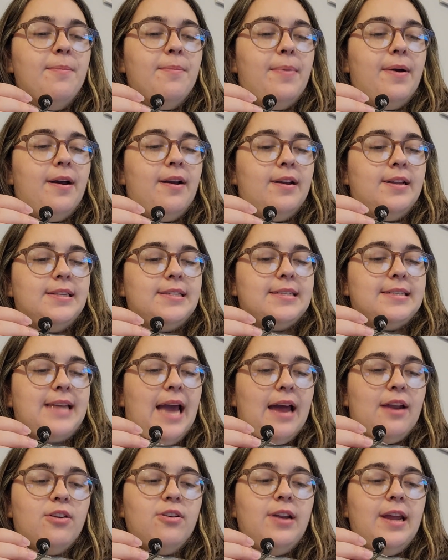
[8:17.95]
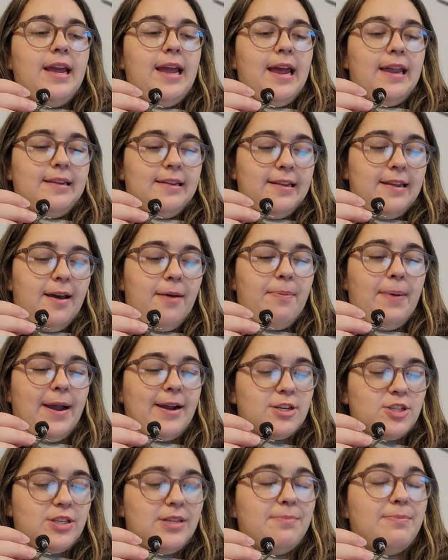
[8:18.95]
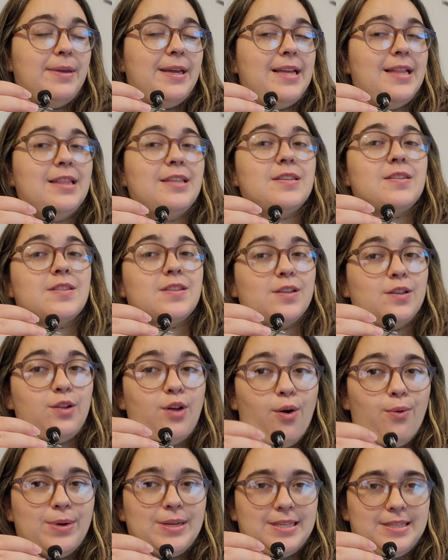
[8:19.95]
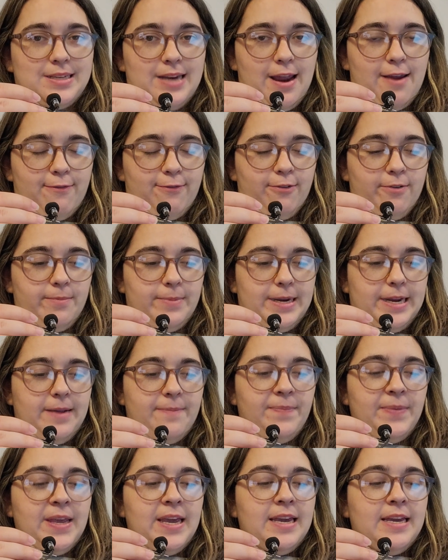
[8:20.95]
but Saturday ended up actually being the slowest day for me.